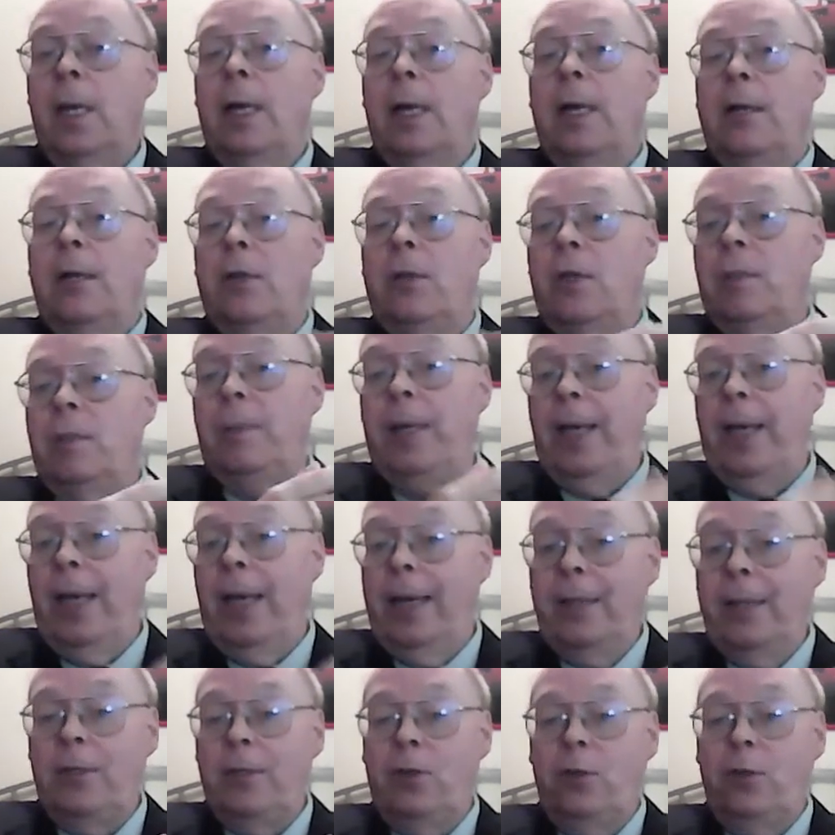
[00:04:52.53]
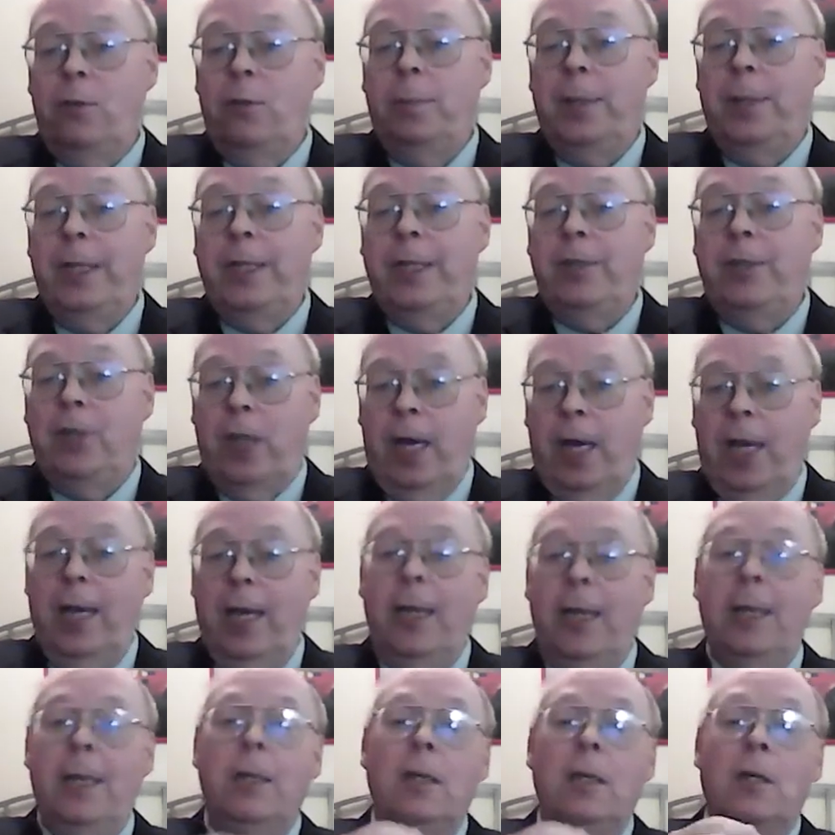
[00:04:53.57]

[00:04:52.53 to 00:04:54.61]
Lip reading: it could be SUBJ